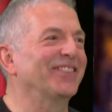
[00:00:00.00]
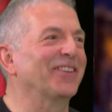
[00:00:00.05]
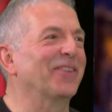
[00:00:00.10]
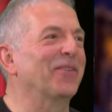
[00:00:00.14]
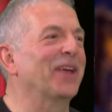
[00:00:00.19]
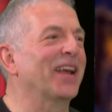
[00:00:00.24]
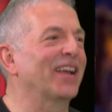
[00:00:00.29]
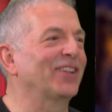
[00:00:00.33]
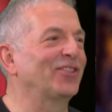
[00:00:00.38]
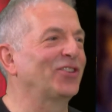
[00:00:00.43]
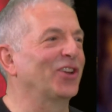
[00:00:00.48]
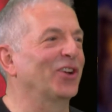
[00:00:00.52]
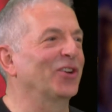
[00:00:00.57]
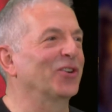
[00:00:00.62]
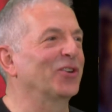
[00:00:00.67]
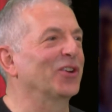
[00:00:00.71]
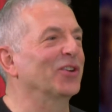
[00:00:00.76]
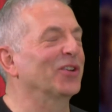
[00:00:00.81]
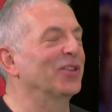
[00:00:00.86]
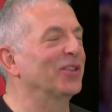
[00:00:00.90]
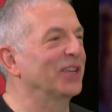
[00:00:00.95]
So we had to
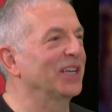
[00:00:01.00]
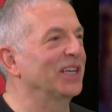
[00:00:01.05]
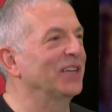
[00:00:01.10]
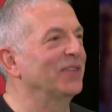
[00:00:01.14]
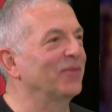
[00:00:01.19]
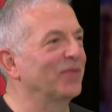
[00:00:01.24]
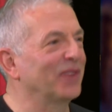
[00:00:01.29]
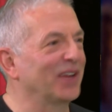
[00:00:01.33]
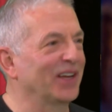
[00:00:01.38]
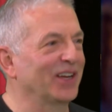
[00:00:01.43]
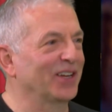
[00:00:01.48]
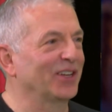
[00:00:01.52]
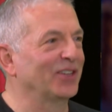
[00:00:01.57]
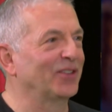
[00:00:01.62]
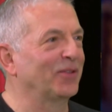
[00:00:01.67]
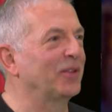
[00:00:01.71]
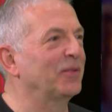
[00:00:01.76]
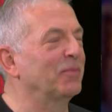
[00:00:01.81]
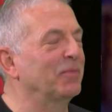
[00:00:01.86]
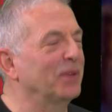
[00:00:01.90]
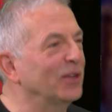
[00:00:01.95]
look at the
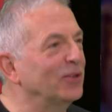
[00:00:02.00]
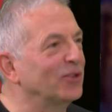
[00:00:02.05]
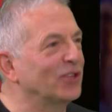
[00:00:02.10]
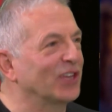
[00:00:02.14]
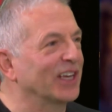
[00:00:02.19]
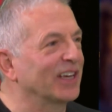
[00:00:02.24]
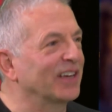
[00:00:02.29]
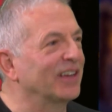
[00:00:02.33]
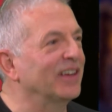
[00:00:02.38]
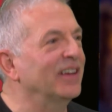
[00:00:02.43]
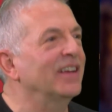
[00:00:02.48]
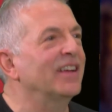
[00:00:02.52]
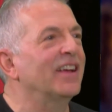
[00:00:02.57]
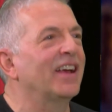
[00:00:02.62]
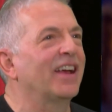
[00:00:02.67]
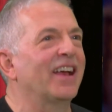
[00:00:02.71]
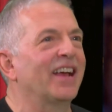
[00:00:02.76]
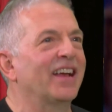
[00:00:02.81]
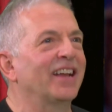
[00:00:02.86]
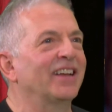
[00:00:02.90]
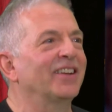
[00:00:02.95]
music,
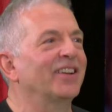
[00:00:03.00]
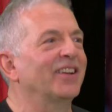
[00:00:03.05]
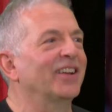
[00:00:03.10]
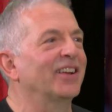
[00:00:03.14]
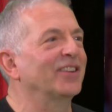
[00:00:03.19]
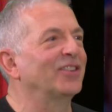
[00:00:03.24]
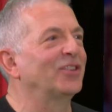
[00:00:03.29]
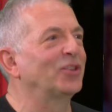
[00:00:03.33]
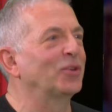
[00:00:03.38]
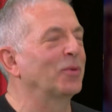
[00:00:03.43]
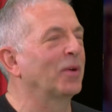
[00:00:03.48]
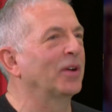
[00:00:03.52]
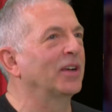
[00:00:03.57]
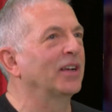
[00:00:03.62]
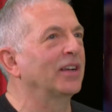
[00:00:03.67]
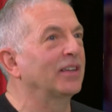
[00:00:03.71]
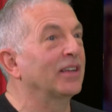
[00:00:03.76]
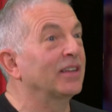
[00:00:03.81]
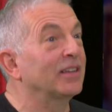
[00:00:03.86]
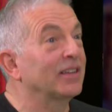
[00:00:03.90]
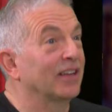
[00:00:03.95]
and
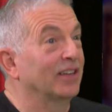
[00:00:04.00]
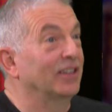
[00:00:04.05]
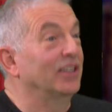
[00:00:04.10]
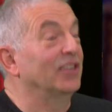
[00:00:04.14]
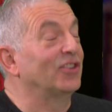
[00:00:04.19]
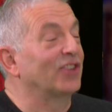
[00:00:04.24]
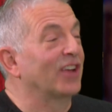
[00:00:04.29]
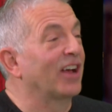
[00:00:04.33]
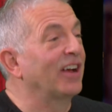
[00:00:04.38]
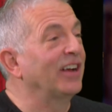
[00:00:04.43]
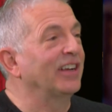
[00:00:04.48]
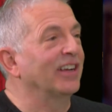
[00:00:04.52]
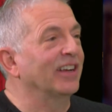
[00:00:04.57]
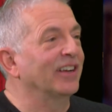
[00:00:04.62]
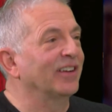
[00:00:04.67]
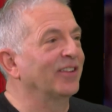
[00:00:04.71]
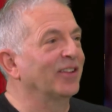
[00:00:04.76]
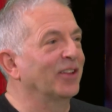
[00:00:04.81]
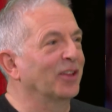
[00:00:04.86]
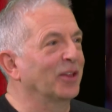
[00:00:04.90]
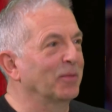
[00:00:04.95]
someone had
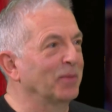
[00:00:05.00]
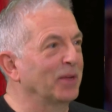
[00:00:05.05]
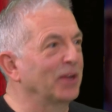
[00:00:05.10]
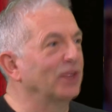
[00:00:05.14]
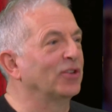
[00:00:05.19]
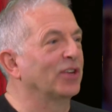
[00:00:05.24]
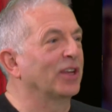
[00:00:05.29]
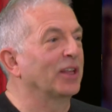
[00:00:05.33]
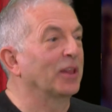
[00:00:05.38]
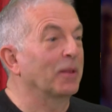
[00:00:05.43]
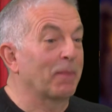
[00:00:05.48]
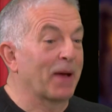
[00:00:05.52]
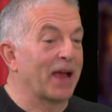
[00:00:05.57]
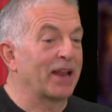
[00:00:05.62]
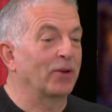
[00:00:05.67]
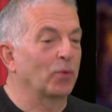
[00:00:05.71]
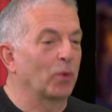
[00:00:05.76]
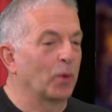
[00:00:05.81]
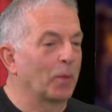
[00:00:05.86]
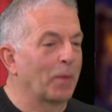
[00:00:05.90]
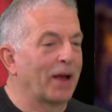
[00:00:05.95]
decided that the music the
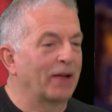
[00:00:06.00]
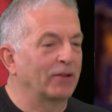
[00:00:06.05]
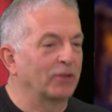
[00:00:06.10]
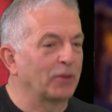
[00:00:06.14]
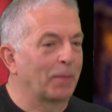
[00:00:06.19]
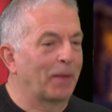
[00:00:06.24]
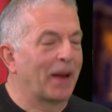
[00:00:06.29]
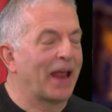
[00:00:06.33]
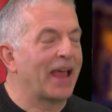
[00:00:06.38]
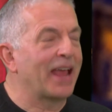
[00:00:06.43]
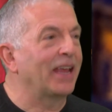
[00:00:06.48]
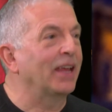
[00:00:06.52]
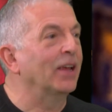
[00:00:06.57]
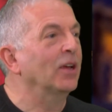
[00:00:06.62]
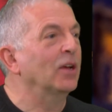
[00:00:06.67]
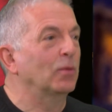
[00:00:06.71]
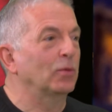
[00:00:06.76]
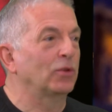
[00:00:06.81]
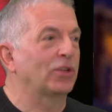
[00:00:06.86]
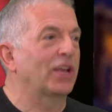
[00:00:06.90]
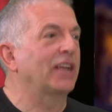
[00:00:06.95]
band were about to play
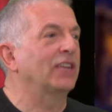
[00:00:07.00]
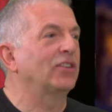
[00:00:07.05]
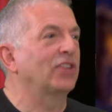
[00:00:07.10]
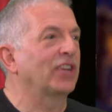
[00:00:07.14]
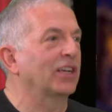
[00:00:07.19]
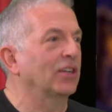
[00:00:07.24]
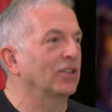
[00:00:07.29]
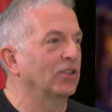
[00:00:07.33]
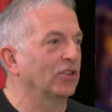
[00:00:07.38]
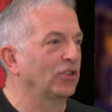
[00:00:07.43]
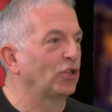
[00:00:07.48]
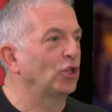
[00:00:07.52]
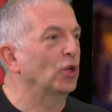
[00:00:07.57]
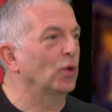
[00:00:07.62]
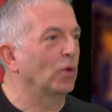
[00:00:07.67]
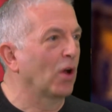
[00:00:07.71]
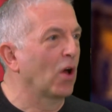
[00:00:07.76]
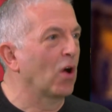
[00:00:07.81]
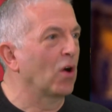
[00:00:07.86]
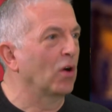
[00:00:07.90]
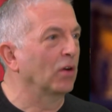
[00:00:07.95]
was 8 seconds
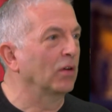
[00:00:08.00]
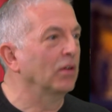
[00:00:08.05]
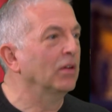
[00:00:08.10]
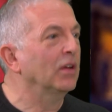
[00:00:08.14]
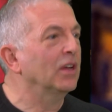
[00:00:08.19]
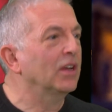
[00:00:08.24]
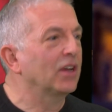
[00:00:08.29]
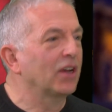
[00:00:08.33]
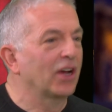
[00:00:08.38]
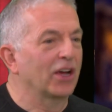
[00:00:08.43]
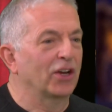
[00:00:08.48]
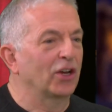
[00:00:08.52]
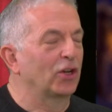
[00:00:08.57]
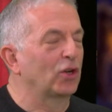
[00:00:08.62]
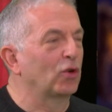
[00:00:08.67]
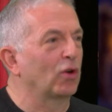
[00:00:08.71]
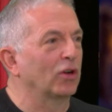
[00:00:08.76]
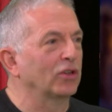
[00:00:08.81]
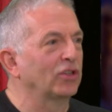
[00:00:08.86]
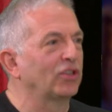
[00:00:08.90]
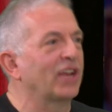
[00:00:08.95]
too long and had
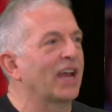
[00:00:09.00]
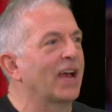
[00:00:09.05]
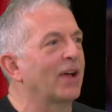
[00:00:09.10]
crossed